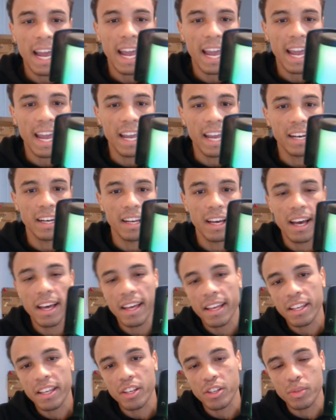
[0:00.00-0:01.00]
and
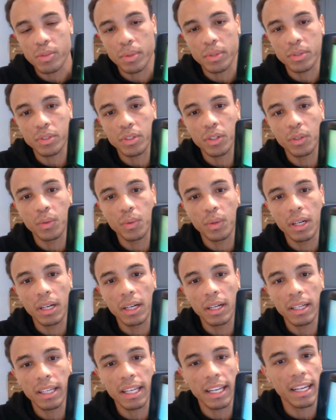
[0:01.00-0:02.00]
you're supposed to
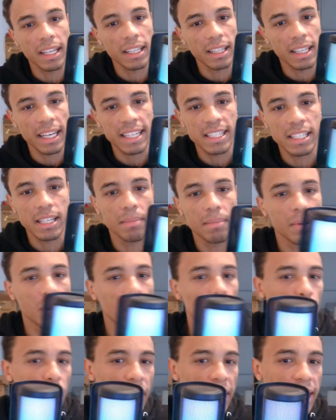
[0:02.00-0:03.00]
again, it lights up
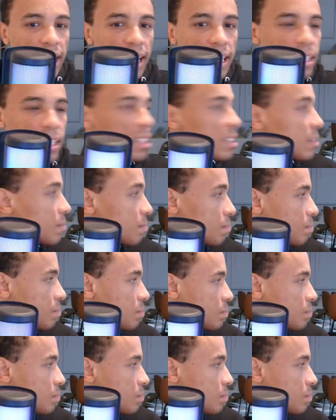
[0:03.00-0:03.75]
quite nicely,